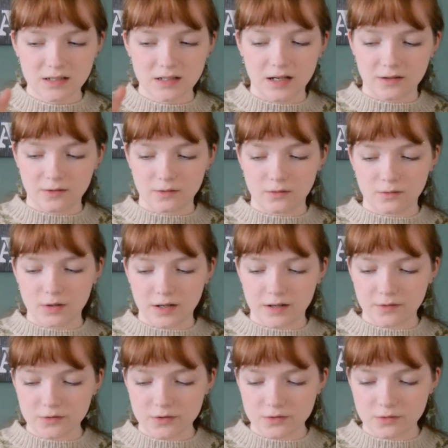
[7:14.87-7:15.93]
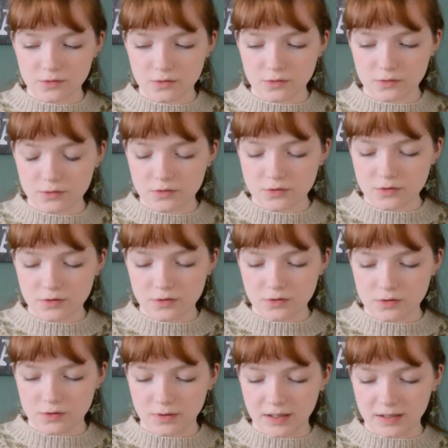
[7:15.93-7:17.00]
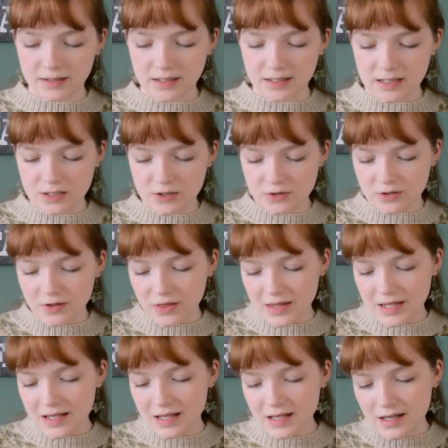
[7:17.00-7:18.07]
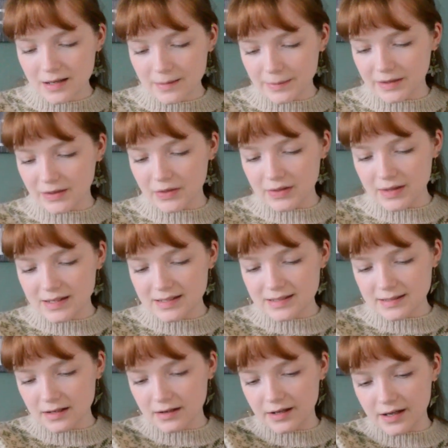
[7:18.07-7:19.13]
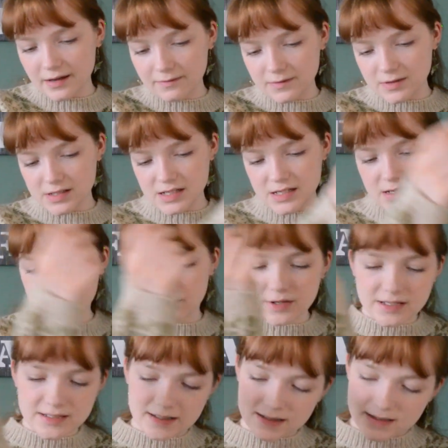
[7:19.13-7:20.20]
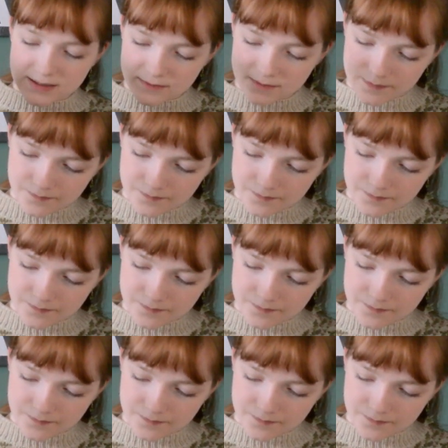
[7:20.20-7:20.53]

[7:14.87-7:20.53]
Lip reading: I don't know, I also could do like the Kitchener thing, but the thing is that I have decreases